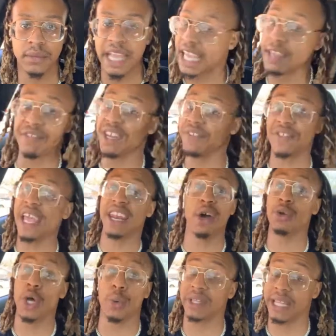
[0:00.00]
Even if they don't
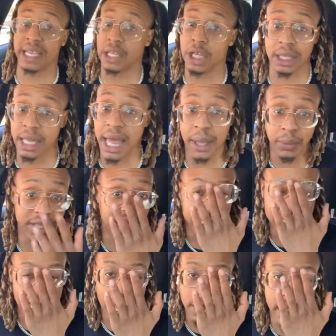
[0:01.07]
know what they look like, what they
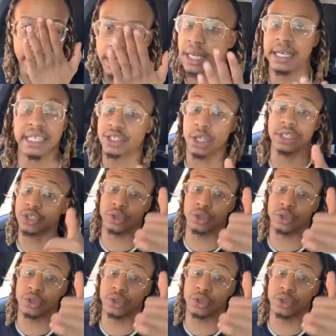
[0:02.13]
sound like, now they start to